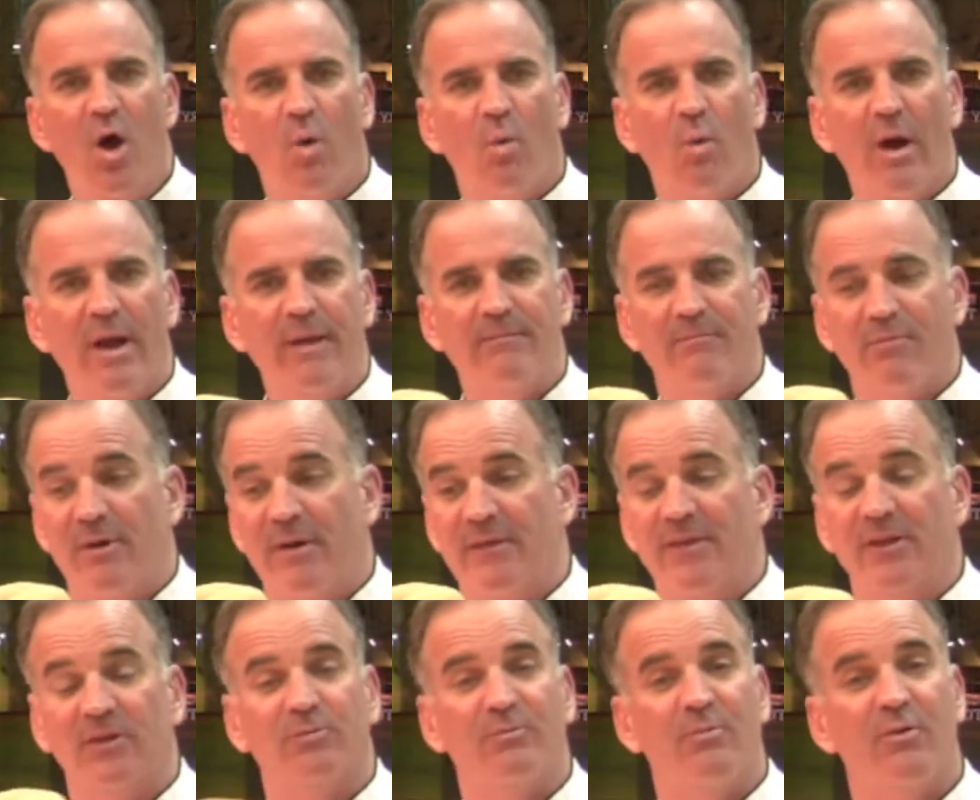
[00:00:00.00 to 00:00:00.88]
white
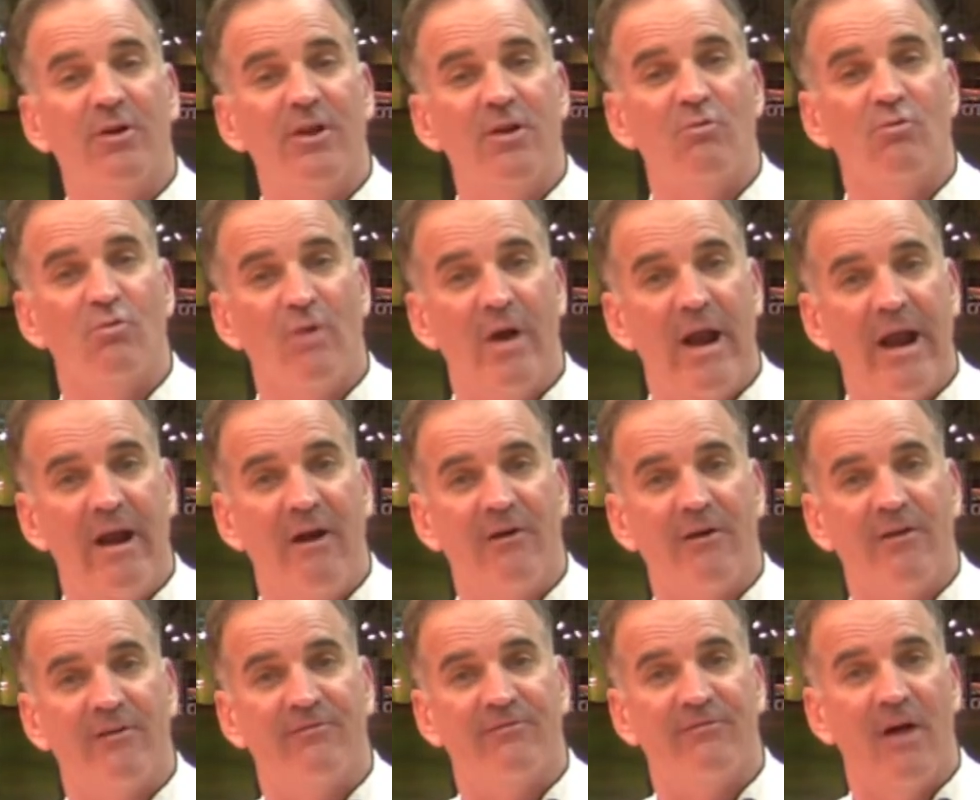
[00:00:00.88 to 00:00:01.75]
bread that's pretty
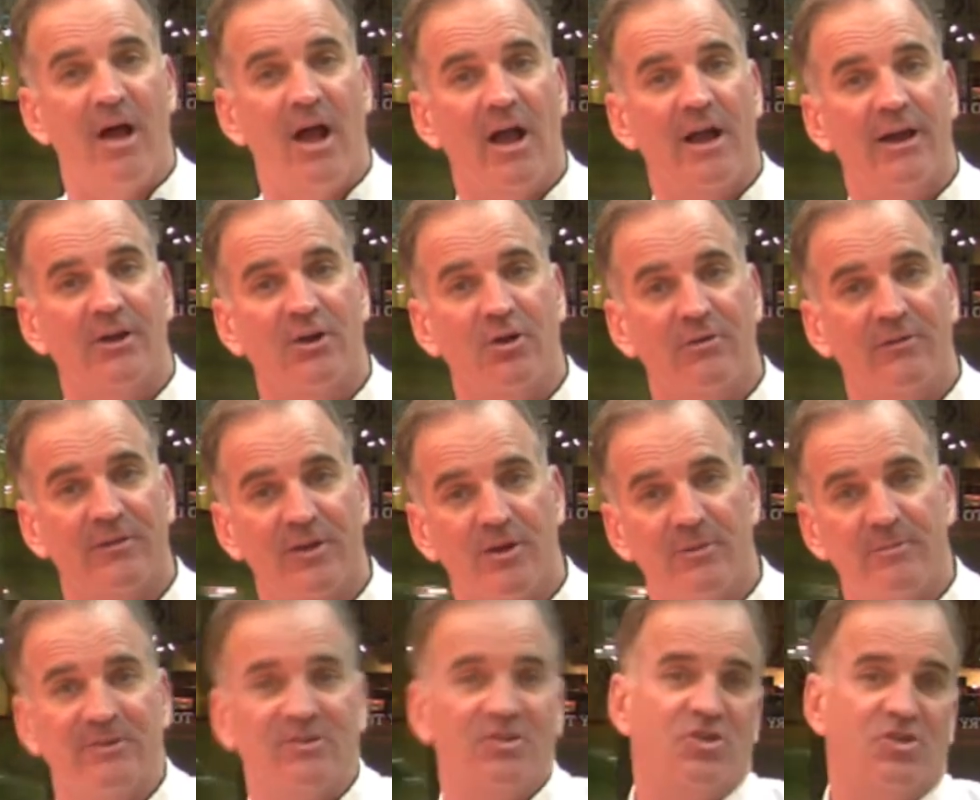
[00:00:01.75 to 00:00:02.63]
rare to find over
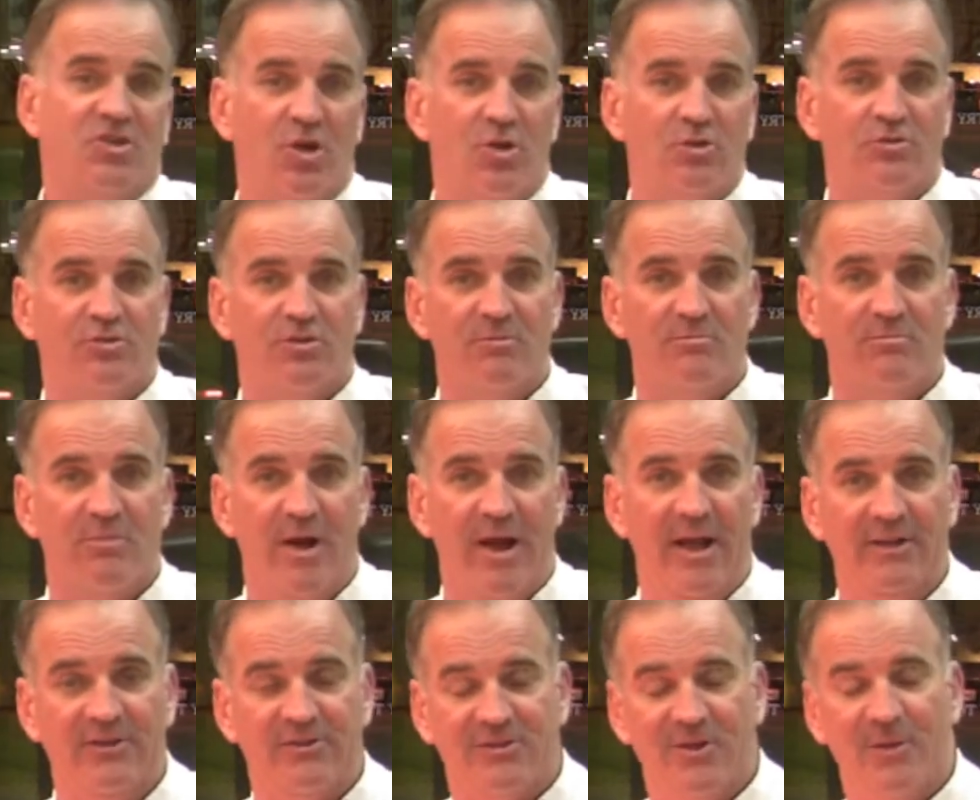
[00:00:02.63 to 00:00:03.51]
there, but it's a toasted
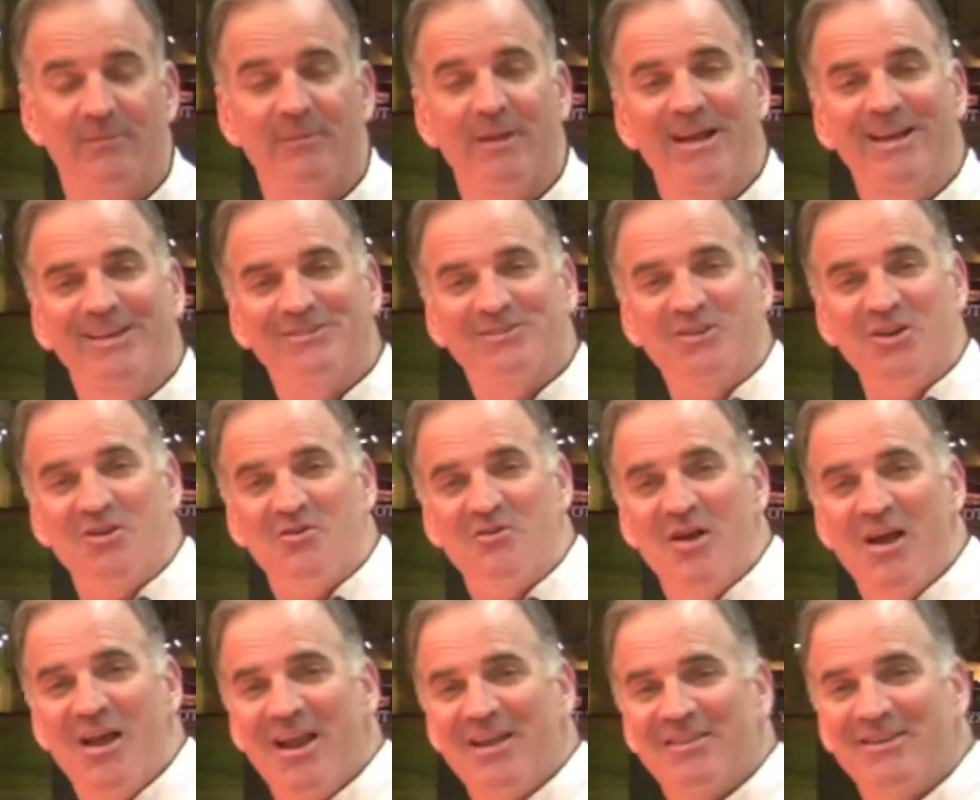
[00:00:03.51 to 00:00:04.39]
bread. So stick
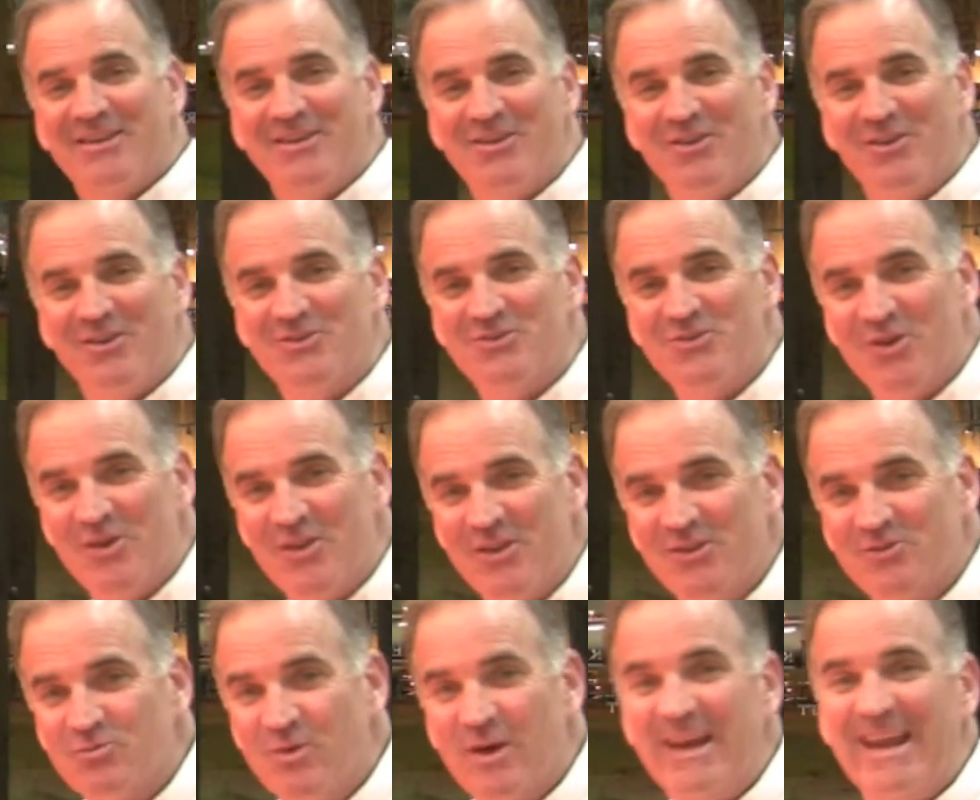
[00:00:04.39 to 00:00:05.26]
around. I think you'll enjoy
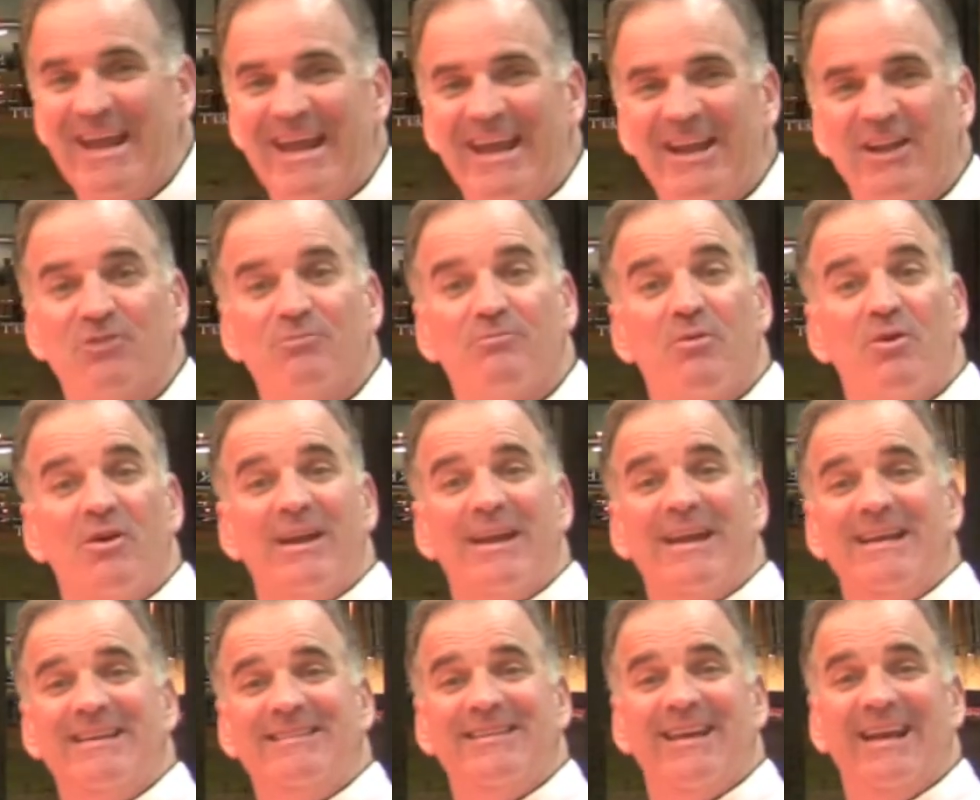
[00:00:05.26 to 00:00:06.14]
this one, and it's pretty
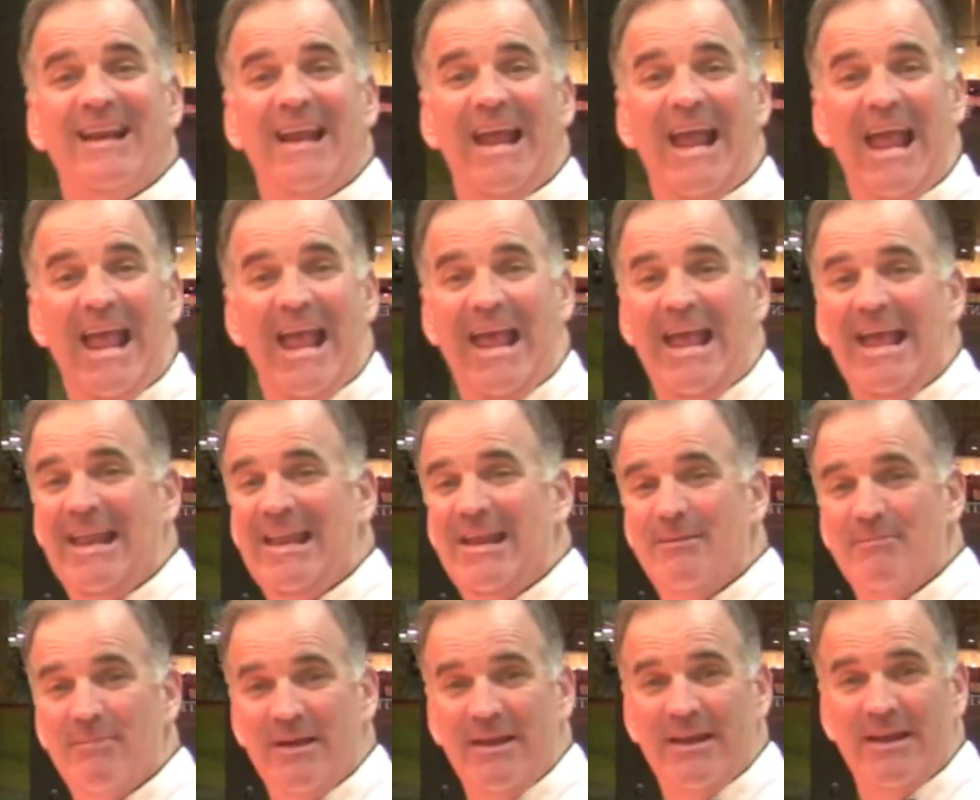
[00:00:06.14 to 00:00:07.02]
easy and
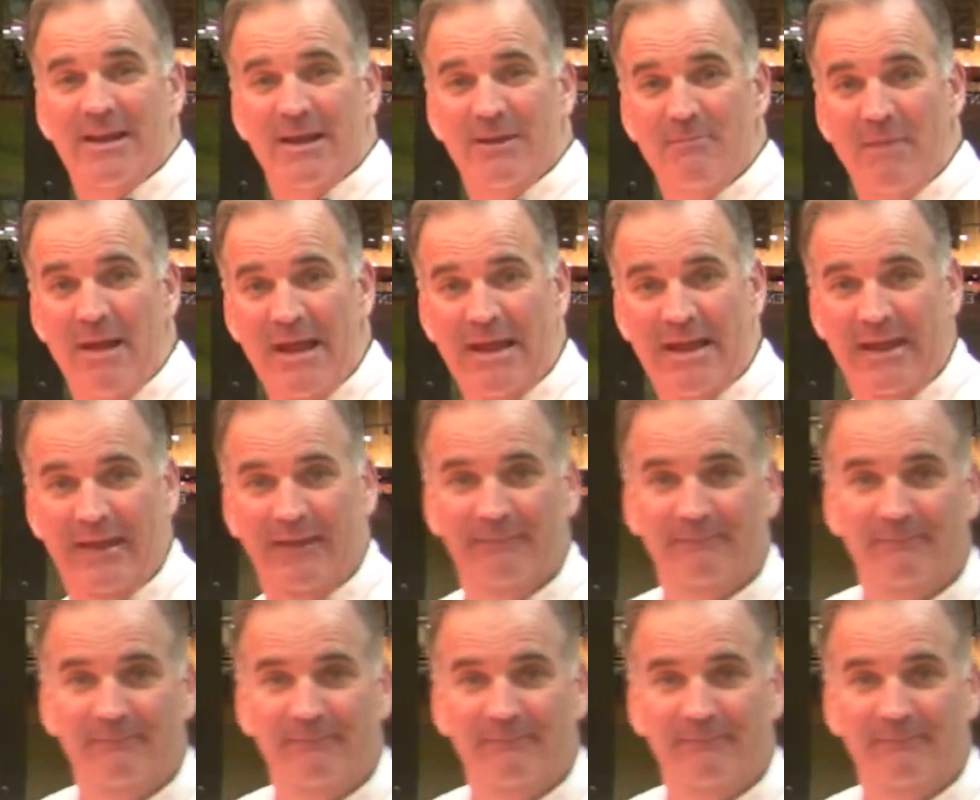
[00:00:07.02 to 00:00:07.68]
anybody can make it.